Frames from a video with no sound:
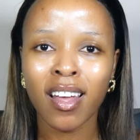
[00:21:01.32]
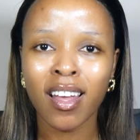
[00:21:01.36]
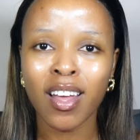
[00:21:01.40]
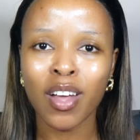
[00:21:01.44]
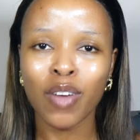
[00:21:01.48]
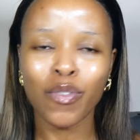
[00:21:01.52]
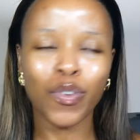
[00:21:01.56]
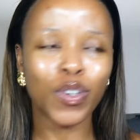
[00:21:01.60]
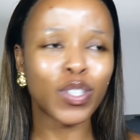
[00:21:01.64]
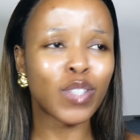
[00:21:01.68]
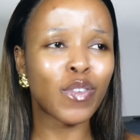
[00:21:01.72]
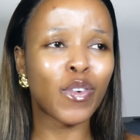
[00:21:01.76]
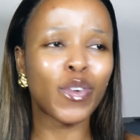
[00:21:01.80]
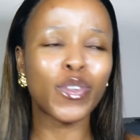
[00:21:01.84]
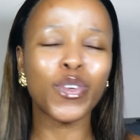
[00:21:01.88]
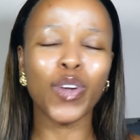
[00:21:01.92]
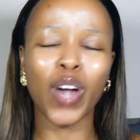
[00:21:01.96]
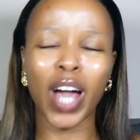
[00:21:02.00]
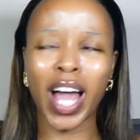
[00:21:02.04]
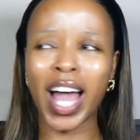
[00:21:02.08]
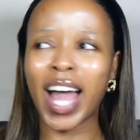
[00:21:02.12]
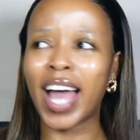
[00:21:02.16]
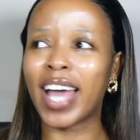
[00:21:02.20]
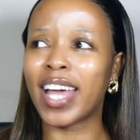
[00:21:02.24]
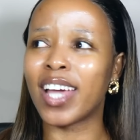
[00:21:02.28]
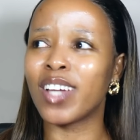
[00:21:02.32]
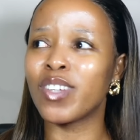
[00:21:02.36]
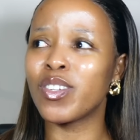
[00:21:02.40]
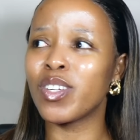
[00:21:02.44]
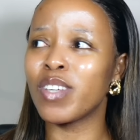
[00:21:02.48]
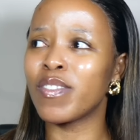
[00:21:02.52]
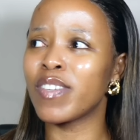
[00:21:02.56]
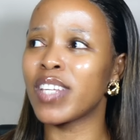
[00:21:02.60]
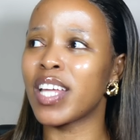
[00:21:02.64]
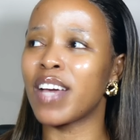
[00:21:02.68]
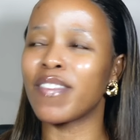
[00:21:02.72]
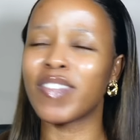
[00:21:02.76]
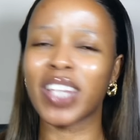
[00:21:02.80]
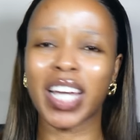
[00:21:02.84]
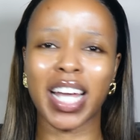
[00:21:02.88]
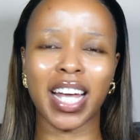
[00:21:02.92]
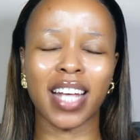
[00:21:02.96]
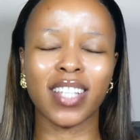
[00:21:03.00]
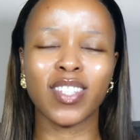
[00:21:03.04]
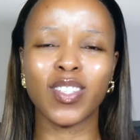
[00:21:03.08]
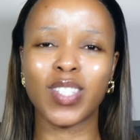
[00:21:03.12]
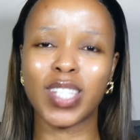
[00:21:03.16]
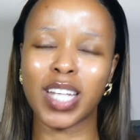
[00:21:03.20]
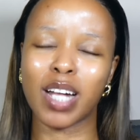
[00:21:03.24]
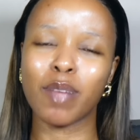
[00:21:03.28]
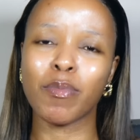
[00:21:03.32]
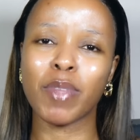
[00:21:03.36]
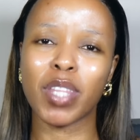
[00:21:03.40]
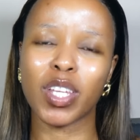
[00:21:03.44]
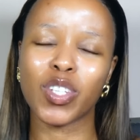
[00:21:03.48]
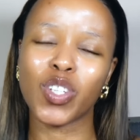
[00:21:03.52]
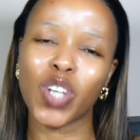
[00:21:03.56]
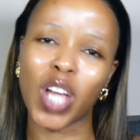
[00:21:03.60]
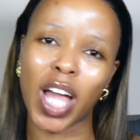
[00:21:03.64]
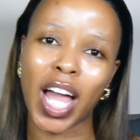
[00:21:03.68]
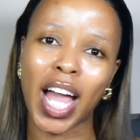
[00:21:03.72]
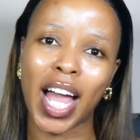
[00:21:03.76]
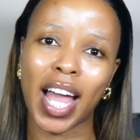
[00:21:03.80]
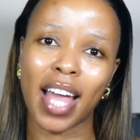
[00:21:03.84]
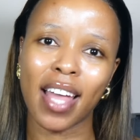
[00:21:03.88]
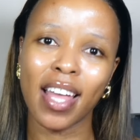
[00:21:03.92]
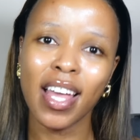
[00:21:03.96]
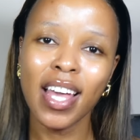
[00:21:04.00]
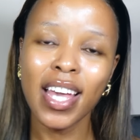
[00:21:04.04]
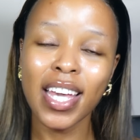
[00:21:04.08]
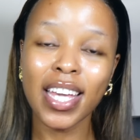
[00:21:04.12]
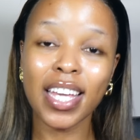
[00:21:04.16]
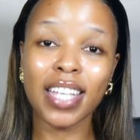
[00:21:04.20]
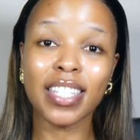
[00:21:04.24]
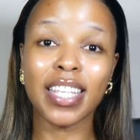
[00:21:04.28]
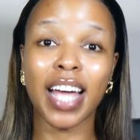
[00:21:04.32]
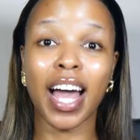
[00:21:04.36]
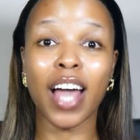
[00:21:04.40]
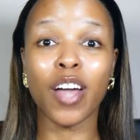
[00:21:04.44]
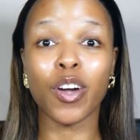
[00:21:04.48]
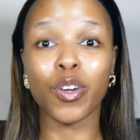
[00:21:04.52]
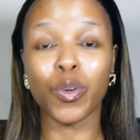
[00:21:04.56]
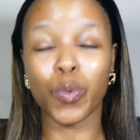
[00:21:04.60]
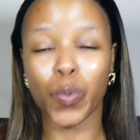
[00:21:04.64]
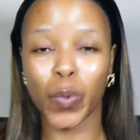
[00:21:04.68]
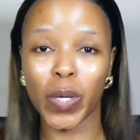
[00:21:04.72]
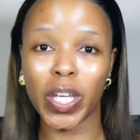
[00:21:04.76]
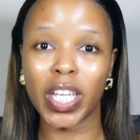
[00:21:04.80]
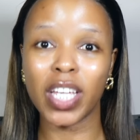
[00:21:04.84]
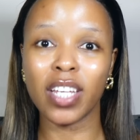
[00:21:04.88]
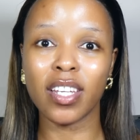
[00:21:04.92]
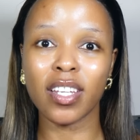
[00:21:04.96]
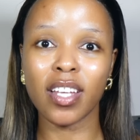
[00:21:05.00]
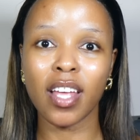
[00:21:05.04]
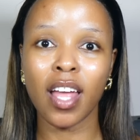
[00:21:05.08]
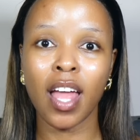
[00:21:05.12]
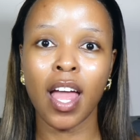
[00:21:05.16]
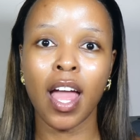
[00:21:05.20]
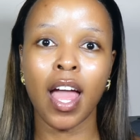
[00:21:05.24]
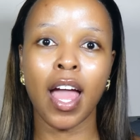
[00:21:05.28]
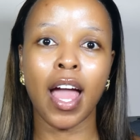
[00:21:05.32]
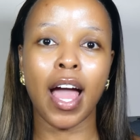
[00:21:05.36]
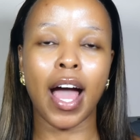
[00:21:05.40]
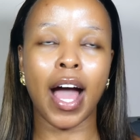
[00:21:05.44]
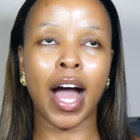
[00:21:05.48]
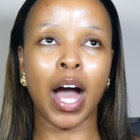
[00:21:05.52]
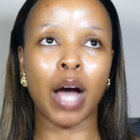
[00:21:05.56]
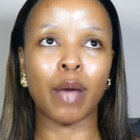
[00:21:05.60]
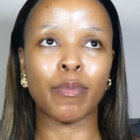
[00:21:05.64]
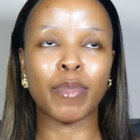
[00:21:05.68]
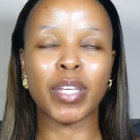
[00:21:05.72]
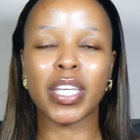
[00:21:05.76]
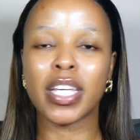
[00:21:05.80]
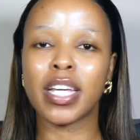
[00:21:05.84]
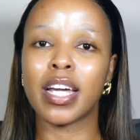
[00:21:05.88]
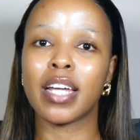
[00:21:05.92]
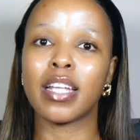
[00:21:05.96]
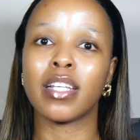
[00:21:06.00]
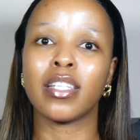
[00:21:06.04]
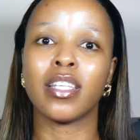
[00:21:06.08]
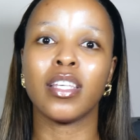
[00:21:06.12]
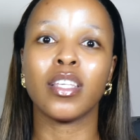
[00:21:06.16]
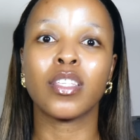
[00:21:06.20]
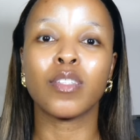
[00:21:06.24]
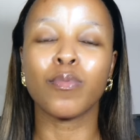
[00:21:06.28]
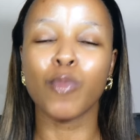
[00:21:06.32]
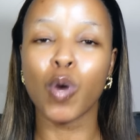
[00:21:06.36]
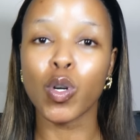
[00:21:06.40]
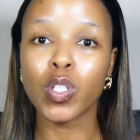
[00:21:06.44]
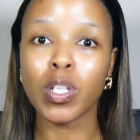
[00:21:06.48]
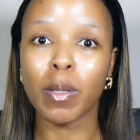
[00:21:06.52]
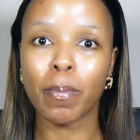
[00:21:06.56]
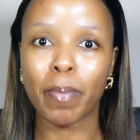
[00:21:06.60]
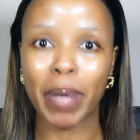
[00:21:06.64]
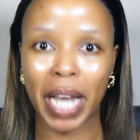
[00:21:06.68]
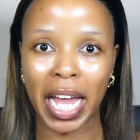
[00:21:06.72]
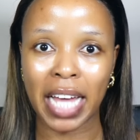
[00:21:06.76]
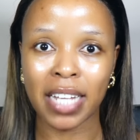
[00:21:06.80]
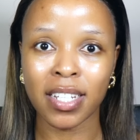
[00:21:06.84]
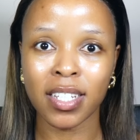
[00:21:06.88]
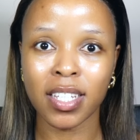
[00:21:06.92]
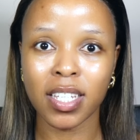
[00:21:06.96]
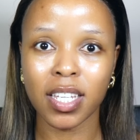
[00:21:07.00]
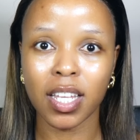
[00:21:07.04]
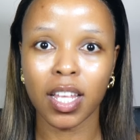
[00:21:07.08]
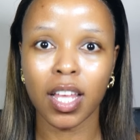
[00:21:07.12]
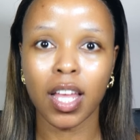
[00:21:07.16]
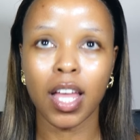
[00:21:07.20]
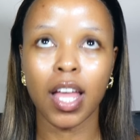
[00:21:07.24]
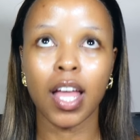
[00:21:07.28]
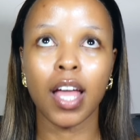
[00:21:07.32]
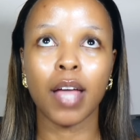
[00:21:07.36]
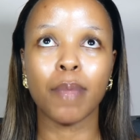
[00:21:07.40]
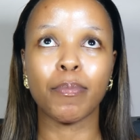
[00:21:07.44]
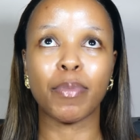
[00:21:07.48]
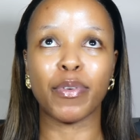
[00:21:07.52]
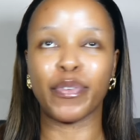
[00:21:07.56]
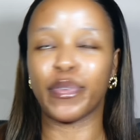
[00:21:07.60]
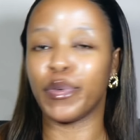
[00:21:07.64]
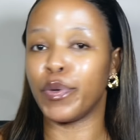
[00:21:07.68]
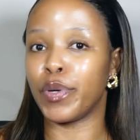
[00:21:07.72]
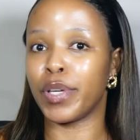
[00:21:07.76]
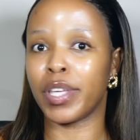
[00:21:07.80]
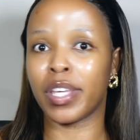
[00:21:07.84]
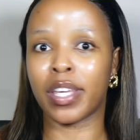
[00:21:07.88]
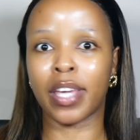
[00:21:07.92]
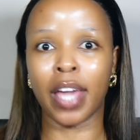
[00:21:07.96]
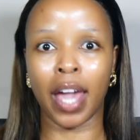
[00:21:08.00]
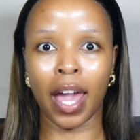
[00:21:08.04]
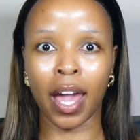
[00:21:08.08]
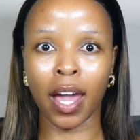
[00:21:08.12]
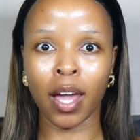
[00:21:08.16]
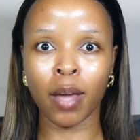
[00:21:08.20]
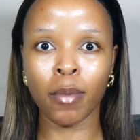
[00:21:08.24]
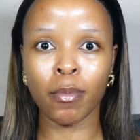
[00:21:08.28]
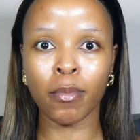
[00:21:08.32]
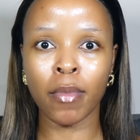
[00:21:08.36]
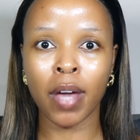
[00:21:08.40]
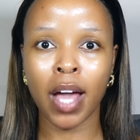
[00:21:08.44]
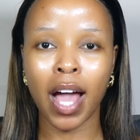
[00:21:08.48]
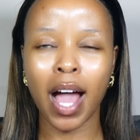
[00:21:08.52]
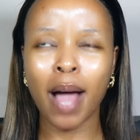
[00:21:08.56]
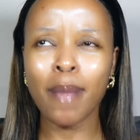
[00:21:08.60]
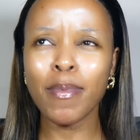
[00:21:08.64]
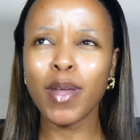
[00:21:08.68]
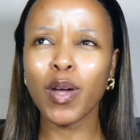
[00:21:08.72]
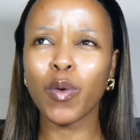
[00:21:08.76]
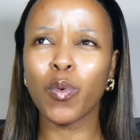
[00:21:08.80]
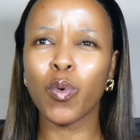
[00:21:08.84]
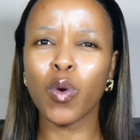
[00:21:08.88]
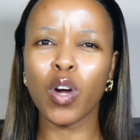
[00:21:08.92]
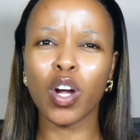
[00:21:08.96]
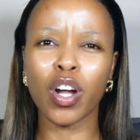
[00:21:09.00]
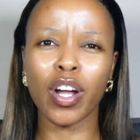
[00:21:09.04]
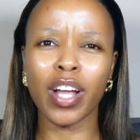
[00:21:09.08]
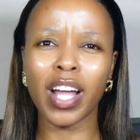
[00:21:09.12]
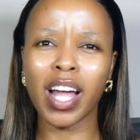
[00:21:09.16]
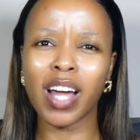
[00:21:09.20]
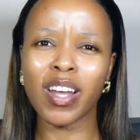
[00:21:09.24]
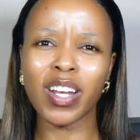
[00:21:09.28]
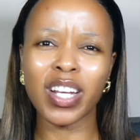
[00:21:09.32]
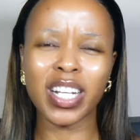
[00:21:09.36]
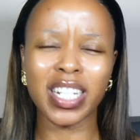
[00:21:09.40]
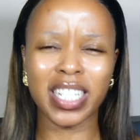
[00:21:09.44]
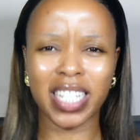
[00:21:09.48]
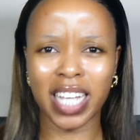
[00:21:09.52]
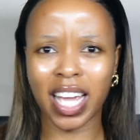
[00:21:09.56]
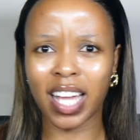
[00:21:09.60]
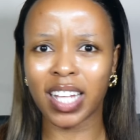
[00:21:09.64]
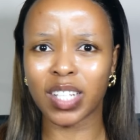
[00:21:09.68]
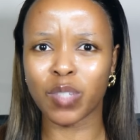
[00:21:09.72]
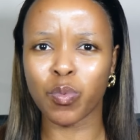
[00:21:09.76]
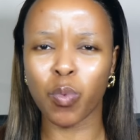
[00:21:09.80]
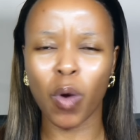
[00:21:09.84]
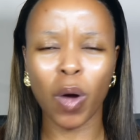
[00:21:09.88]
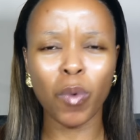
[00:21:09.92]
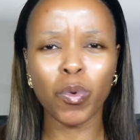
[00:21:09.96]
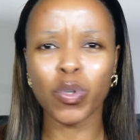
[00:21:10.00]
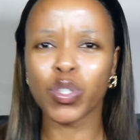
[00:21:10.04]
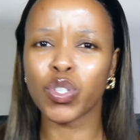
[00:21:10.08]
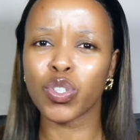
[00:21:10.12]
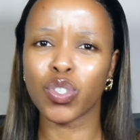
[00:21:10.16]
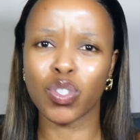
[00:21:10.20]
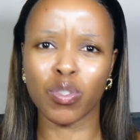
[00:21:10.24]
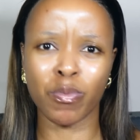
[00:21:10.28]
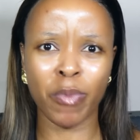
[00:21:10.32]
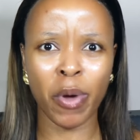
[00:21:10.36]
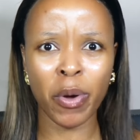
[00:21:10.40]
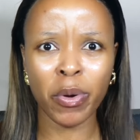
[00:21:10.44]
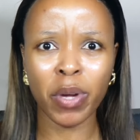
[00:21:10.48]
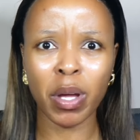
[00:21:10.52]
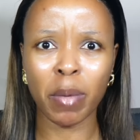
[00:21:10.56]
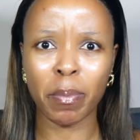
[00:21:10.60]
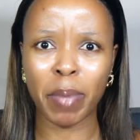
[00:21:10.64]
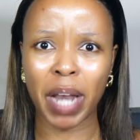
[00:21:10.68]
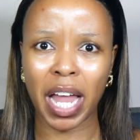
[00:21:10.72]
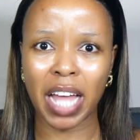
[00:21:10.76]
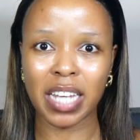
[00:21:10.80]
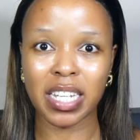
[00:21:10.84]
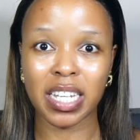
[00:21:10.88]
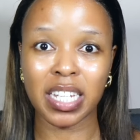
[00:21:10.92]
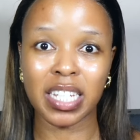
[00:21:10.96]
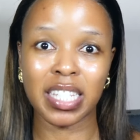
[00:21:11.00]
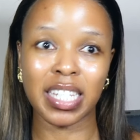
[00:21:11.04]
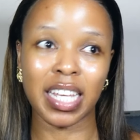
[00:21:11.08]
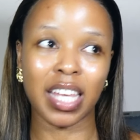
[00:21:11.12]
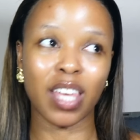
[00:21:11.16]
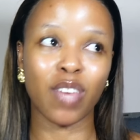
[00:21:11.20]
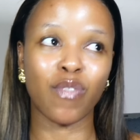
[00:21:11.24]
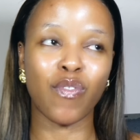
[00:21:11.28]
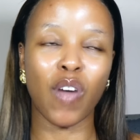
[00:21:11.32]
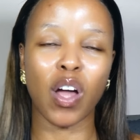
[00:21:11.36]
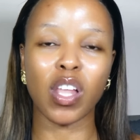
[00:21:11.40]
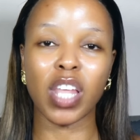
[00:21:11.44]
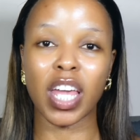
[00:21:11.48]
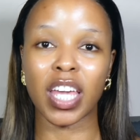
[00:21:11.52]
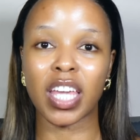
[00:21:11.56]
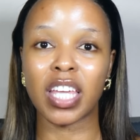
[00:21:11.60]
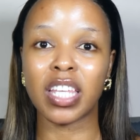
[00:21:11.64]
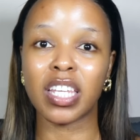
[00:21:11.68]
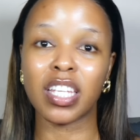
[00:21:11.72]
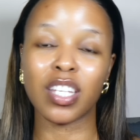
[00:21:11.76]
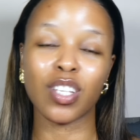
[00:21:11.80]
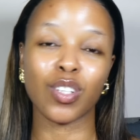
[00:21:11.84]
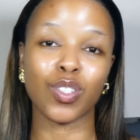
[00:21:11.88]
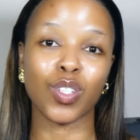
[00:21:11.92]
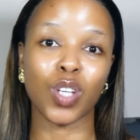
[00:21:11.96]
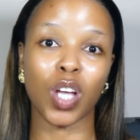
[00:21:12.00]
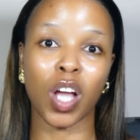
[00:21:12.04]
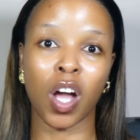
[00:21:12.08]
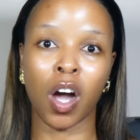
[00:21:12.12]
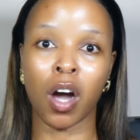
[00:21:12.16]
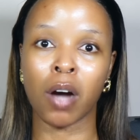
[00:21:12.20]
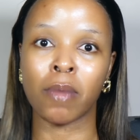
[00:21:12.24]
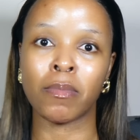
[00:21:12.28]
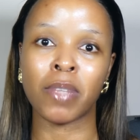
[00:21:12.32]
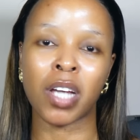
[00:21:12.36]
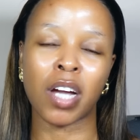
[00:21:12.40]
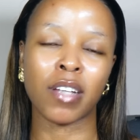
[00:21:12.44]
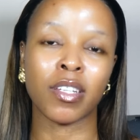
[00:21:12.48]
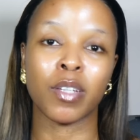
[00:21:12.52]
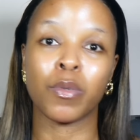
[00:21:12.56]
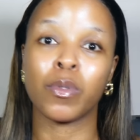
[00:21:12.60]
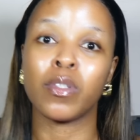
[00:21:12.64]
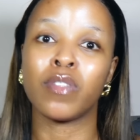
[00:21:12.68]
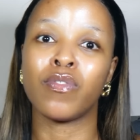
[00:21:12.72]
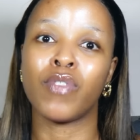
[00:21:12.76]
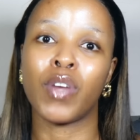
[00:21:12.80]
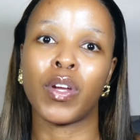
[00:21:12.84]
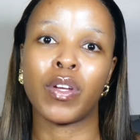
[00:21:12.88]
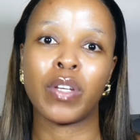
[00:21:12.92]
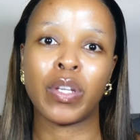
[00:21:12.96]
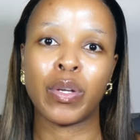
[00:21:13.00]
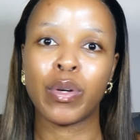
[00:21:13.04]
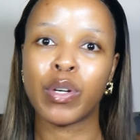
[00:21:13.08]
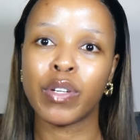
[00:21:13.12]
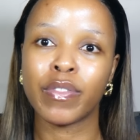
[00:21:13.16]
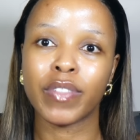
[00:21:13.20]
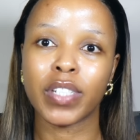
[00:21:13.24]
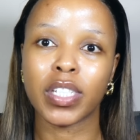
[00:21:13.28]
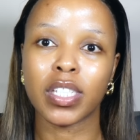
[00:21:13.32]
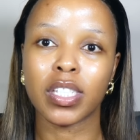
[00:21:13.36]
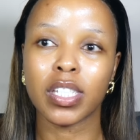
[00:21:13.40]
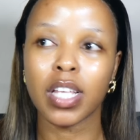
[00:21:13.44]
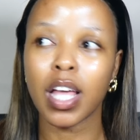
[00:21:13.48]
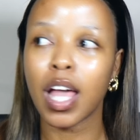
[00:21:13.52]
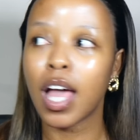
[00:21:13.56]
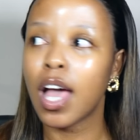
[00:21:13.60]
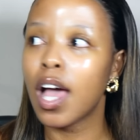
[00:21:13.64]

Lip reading: First of all, you're high, and you even have the guts to tell me that you're high. He's high on weed. He smoked a blunt before he came. I'm like, we're going out on a date. Why would you smoke a blunt? And he's like, he felt like he needed to calm down. He was very nervous.